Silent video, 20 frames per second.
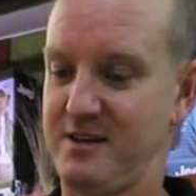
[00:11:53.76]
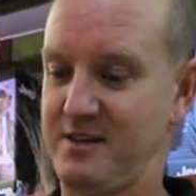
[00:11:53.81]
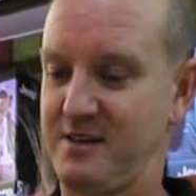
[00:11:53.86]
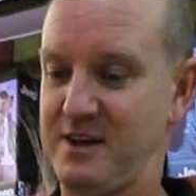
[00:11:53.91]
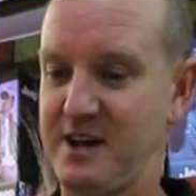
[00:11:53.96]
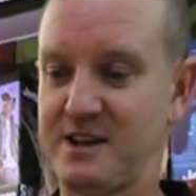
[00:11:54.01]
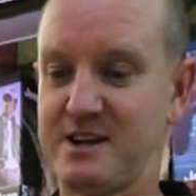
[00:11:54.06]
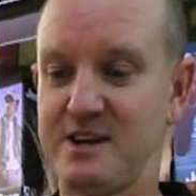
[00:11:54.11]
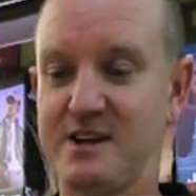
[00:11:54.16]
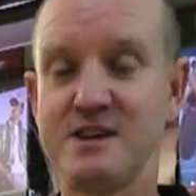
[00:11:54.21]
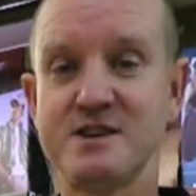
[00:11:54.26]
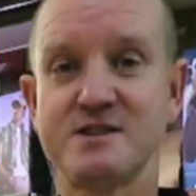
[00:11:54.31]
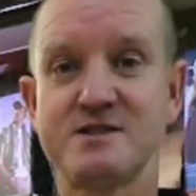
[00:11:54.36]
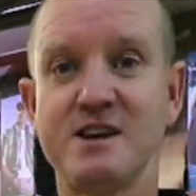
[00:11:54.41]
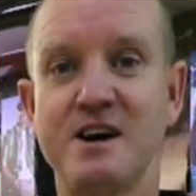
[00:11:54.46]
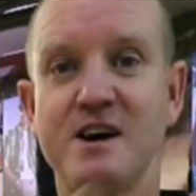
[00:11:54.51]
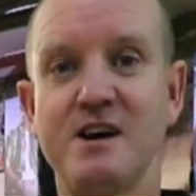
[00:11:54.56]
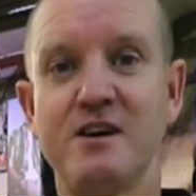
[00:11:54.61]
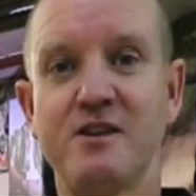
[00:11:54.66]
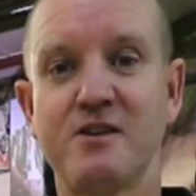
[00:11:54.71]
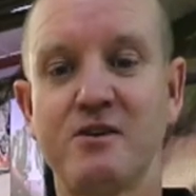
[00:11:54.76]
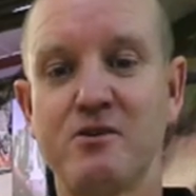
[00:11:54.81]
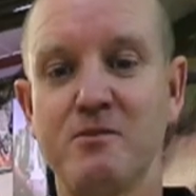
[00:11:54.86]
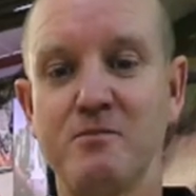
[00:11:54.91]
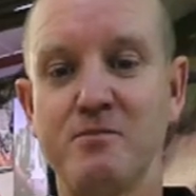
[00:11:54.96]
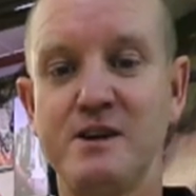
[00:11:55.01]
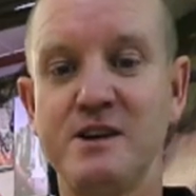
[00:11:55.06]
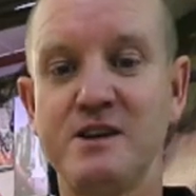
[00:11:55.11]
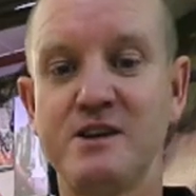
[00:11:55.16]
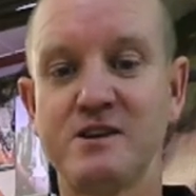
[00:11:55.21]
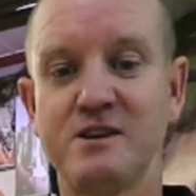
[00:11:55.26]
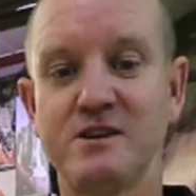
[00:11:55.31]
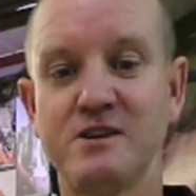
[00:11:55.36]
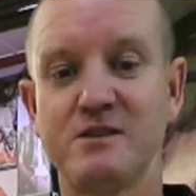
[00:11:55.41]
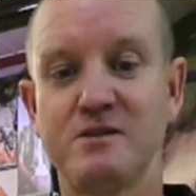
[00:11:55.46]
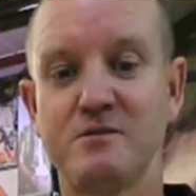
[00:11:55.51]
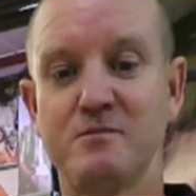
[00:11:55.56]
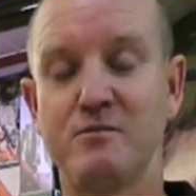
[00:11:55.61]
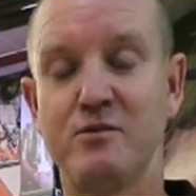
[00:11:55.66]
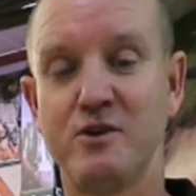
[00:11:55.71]
That is now the completed
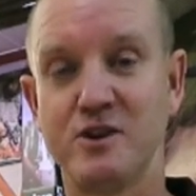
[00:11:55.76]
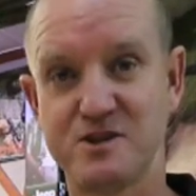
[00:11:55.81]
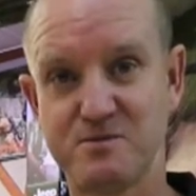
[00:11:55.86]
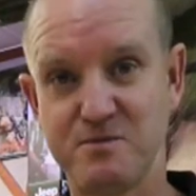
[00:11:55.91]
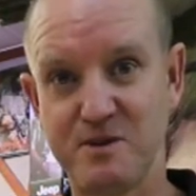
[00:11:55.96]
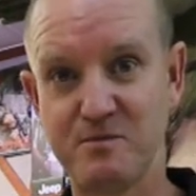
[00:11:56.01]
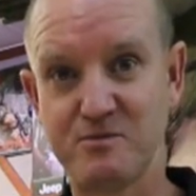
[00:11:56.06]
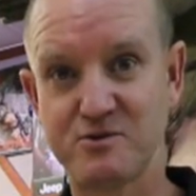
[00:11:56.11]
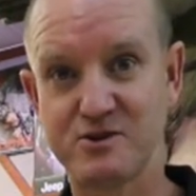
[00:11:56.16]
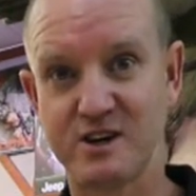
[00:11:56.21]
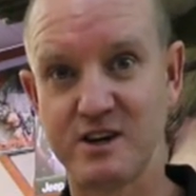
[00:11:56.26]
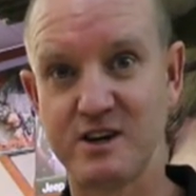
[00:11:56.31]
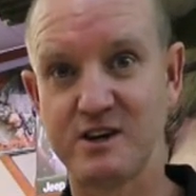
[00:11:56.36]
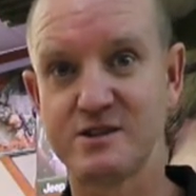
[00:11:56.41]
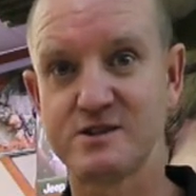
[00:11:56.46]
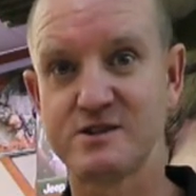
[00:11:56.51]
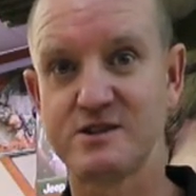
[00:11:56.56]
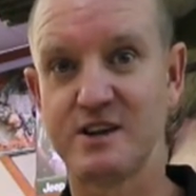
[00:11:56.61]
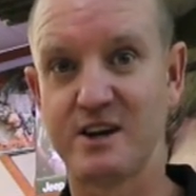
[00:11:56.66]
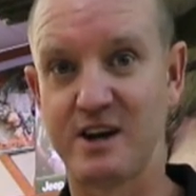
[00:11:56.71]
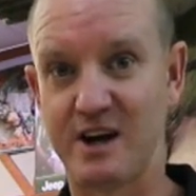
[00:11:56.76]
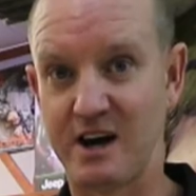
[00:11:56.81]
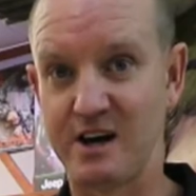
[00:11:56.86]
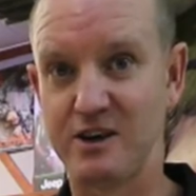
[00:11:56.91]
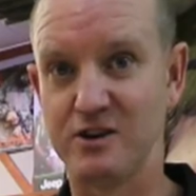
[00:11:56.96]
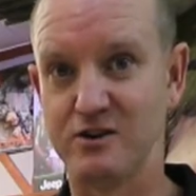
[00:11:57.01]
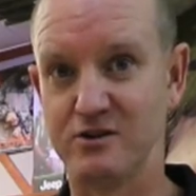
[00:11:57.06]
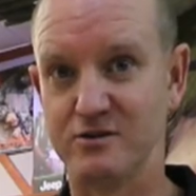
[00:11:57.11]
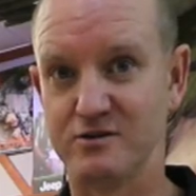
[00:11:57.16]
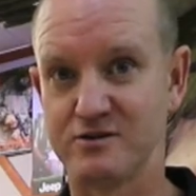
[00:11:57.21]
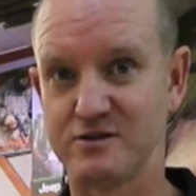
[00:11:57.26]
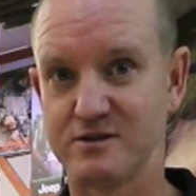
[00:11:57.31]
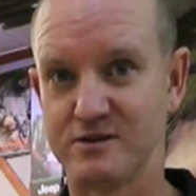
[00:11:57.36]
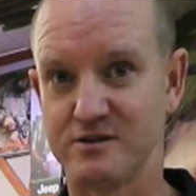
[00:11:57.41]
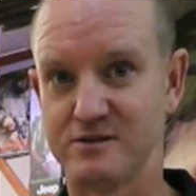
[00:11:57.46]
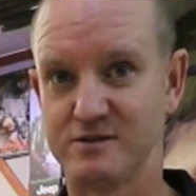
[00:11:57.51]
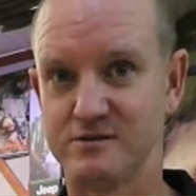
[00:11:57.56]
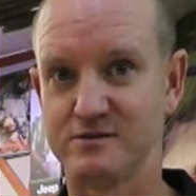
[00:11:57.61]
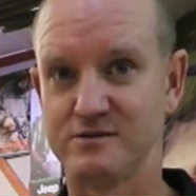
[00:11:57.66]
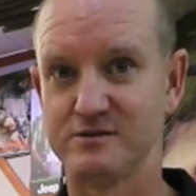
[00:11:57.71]
bronze bream trace that I use.
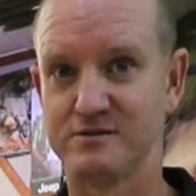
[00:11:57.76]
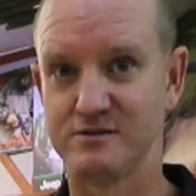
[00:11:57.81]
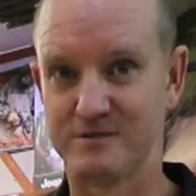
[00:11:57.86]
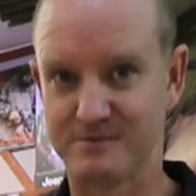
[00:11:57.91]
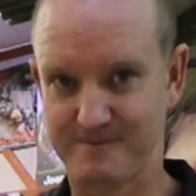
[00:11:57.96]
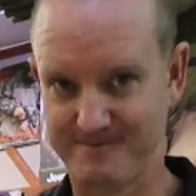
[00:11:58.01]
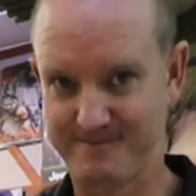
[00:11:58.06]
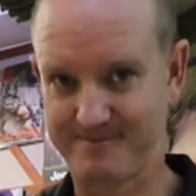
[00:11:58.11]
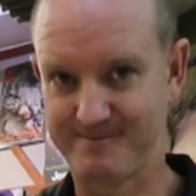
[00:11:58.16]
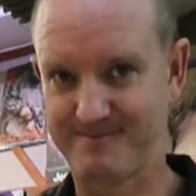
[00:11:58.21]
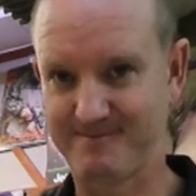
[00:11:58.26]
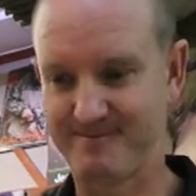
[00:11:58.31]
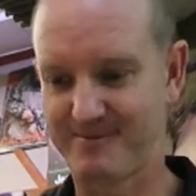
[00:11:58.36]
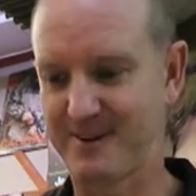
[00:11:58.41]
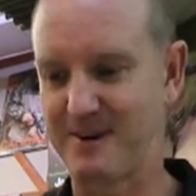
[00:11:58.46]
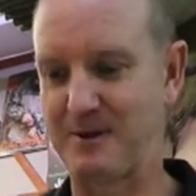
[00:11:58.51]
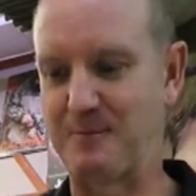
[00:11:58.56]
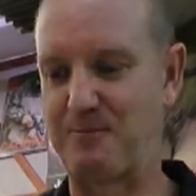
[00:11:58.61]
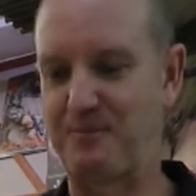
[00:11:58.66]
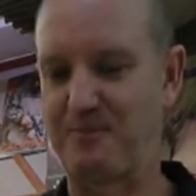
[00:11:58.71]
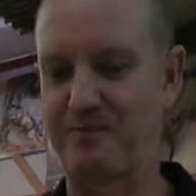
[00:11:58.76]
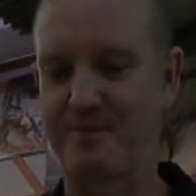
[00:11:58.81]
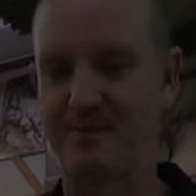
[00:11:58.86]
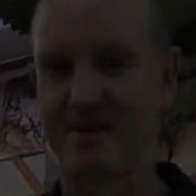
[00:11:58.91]
Okay.